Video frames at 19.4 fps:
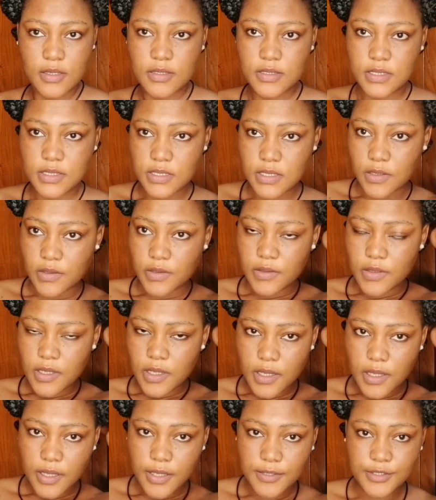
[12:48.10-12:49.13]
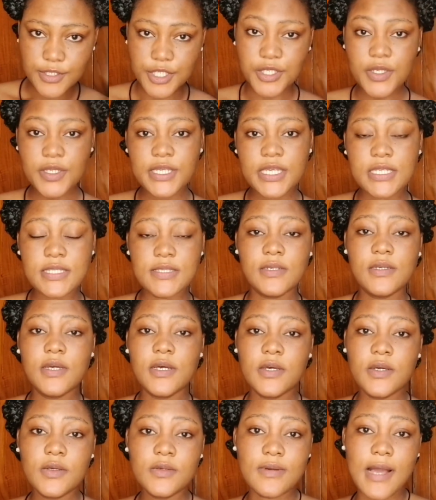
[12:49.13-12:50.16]
So you don't need to
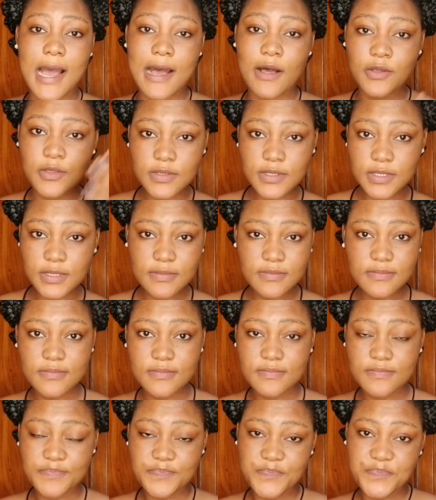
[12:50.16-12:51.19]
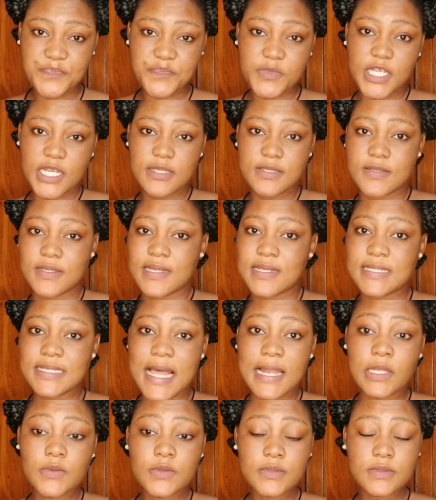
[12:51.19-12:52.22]
go out to the
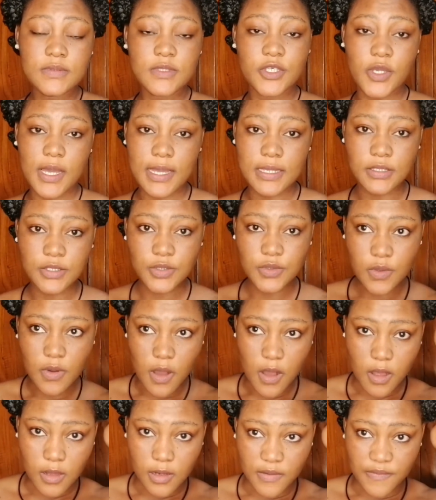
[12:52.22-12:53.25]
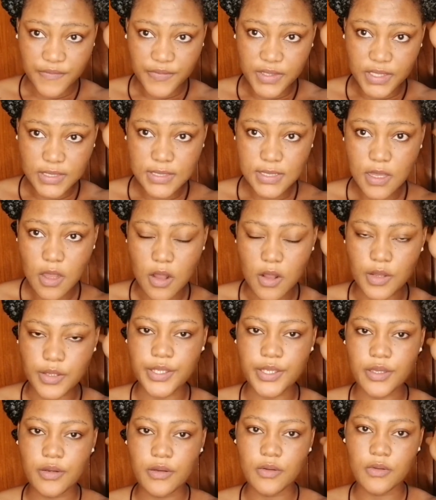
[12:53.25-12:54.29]
salon. You can do all of this
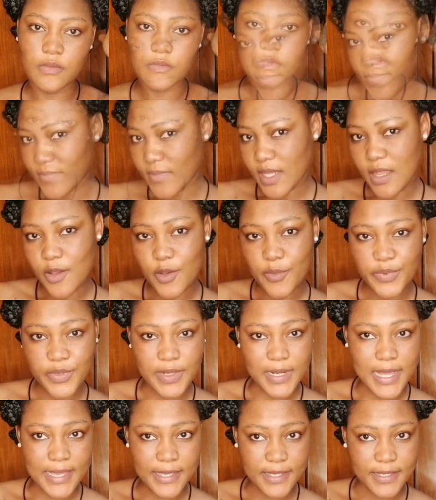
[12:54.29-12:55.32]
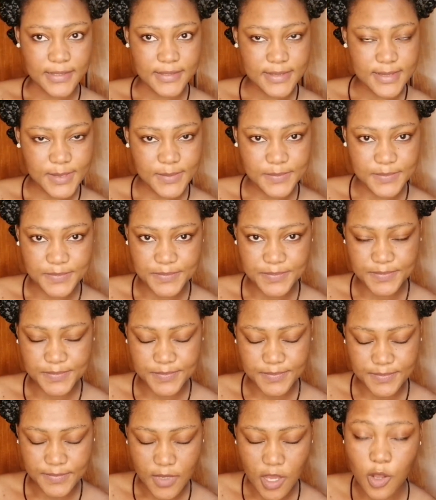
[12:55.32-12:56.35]
on your own. Hope you like it.
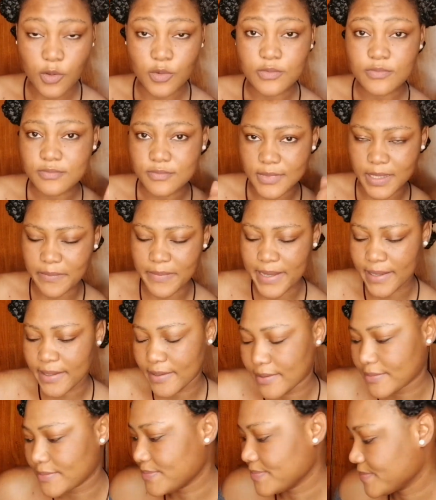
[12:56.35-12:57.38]
Oh, the back.